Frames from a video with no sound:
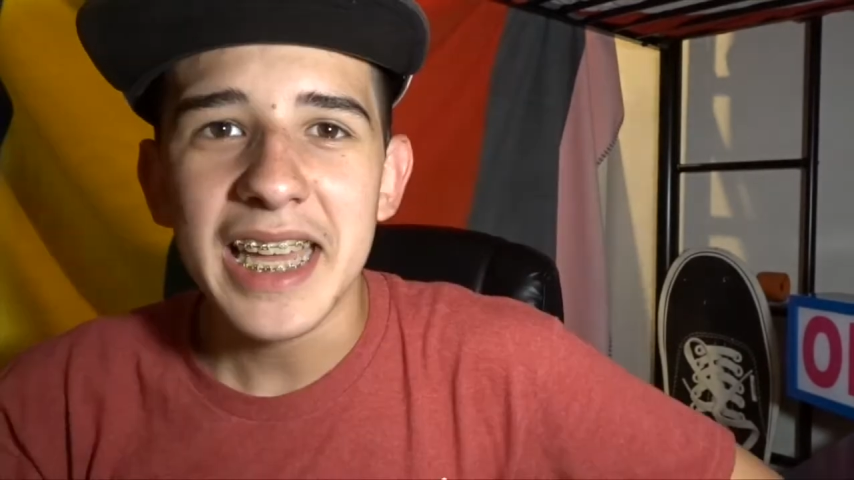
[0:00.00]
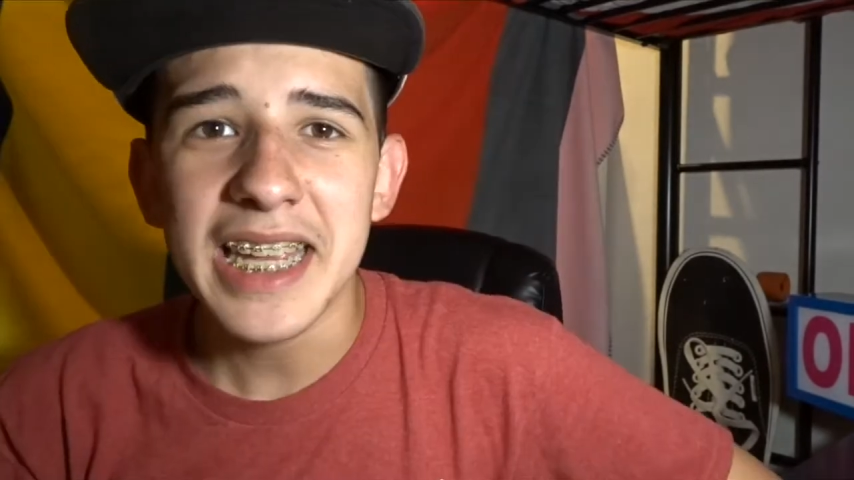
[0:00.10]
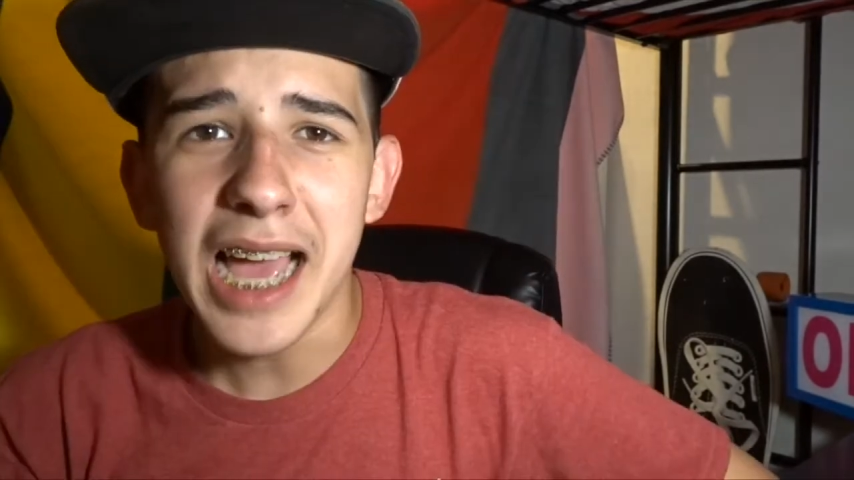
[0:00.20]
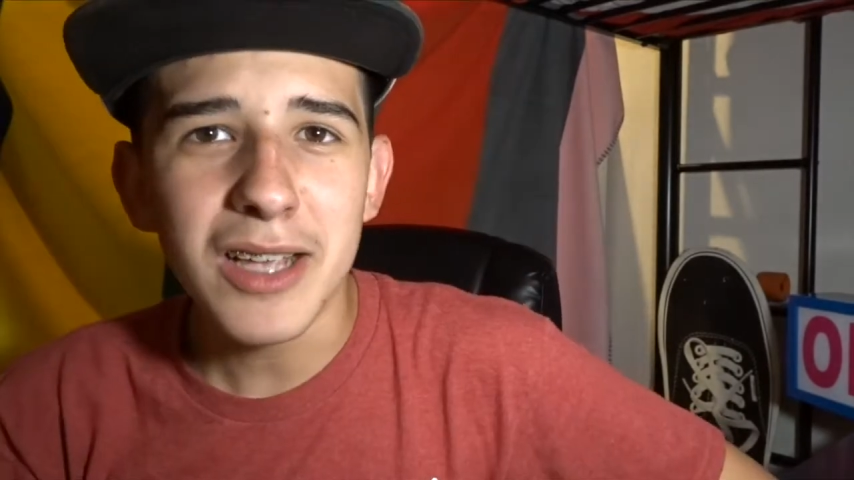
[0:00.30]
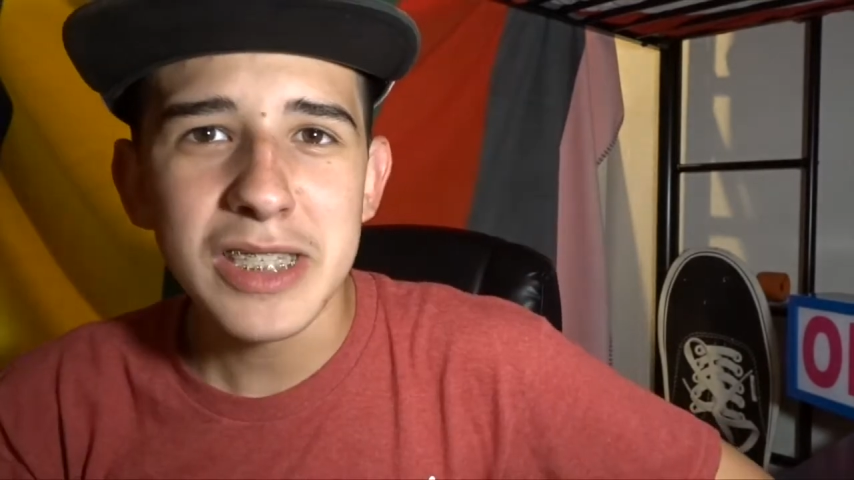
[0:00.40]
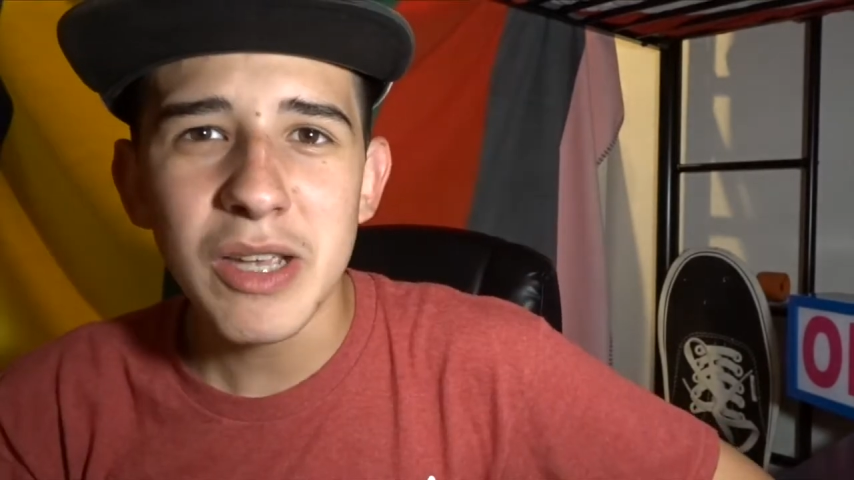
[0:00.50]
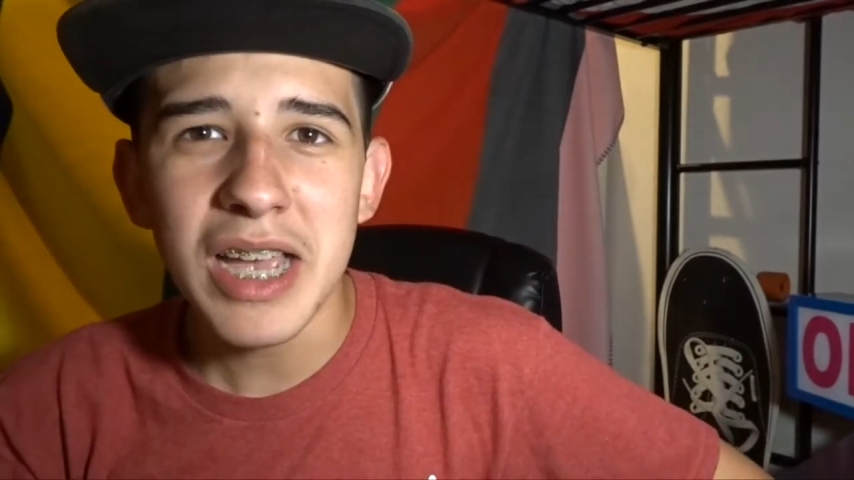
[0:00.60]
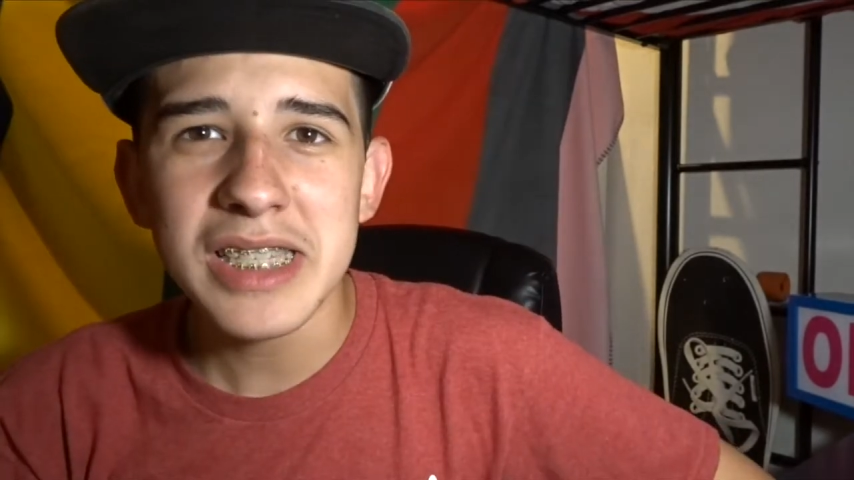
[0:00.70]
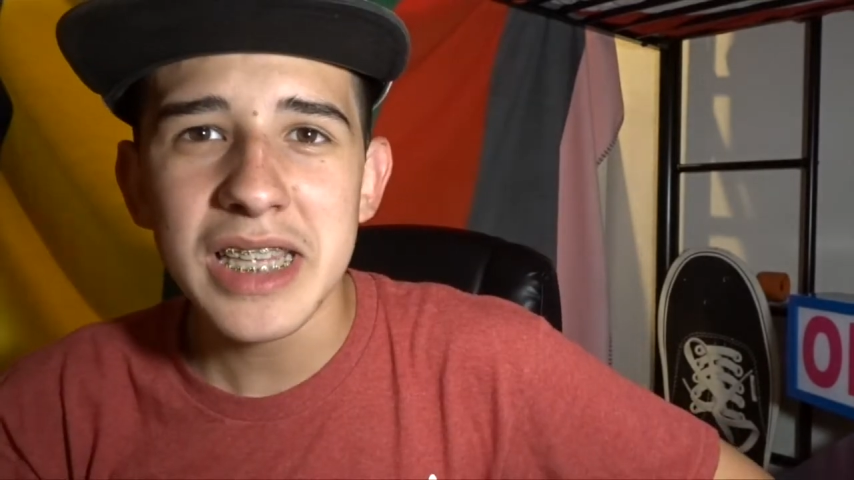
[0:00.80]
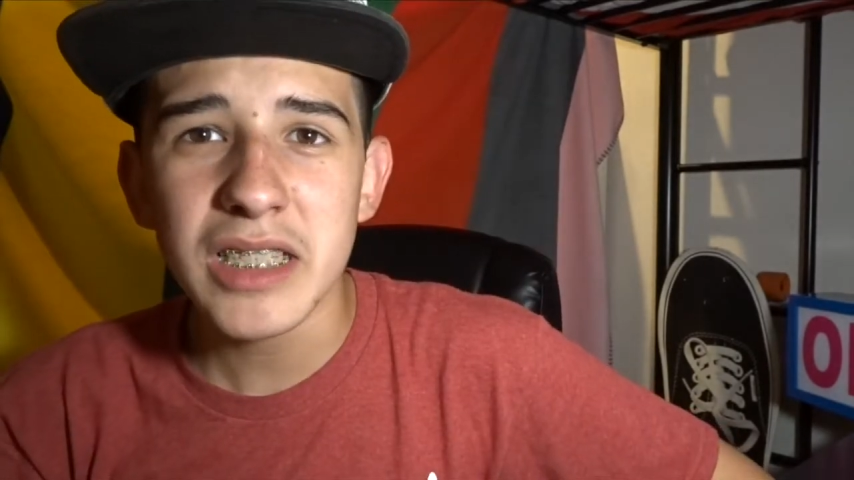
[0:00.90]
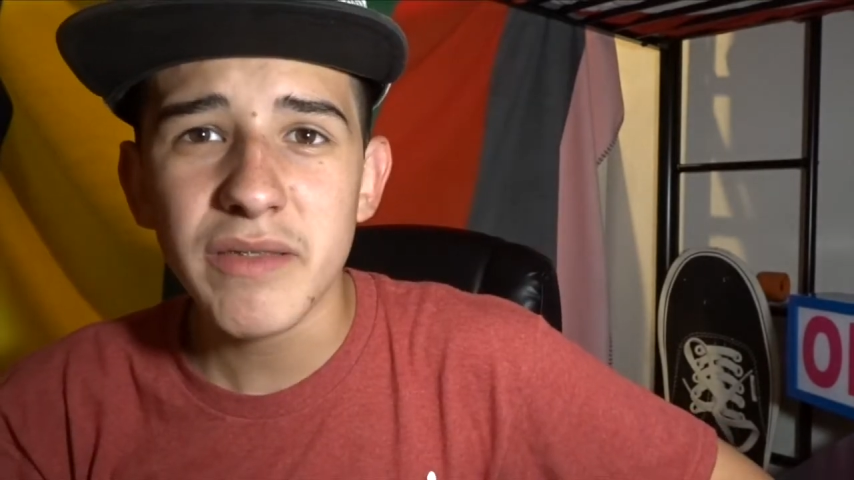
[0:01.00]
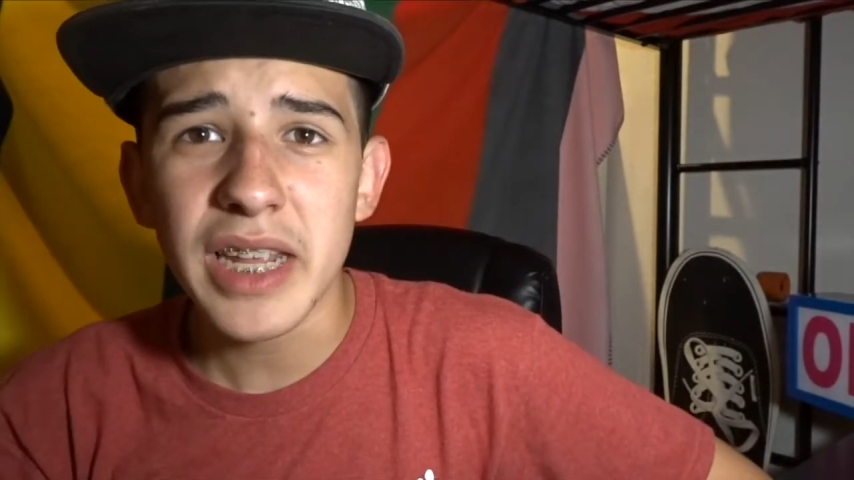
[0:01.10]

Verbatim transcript: And yeah, I'll see you guys in the next